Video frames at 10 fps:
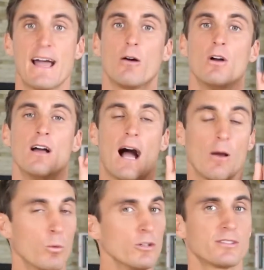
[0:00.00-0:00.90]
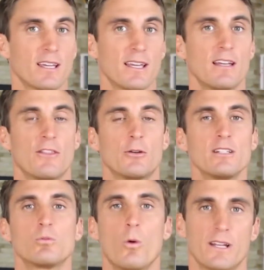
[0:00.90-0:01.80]
Now, I will say there
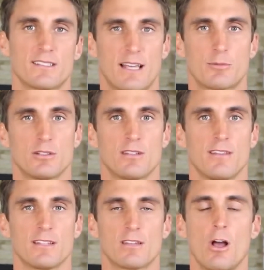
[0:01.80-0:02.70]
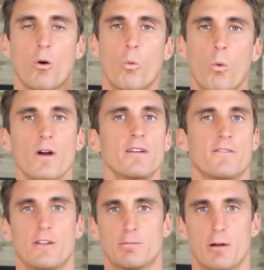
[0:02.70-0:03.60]
is one exception to this. One
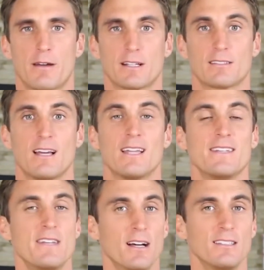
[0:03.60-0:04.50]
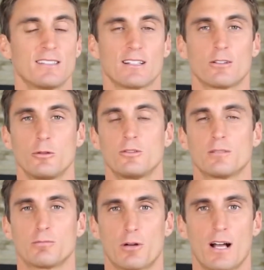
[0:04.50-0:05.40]
of their products does include
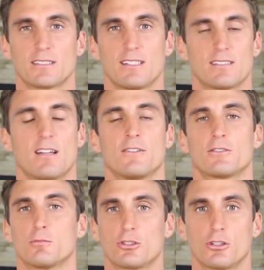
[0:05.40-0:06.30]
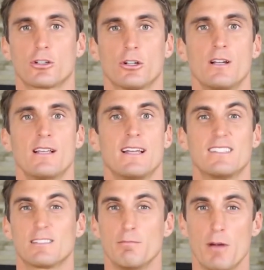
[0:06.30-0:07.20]
some processed stuff, some sugar
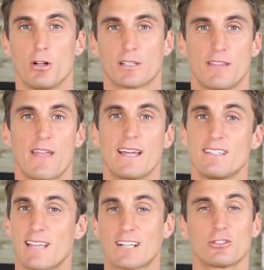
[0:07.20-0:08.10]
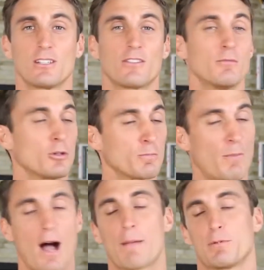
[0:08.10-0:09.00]
and some milk, and that is actually their most
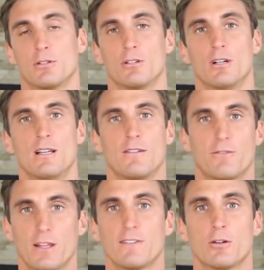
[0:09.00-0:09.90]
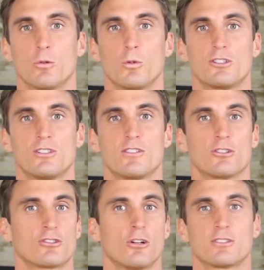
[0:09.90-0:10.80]
popular flavor, which is
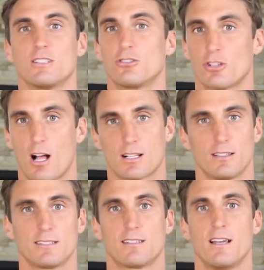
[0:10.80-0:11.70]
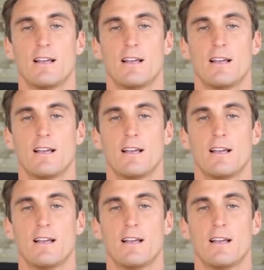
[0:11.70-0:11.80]
their salted chocolate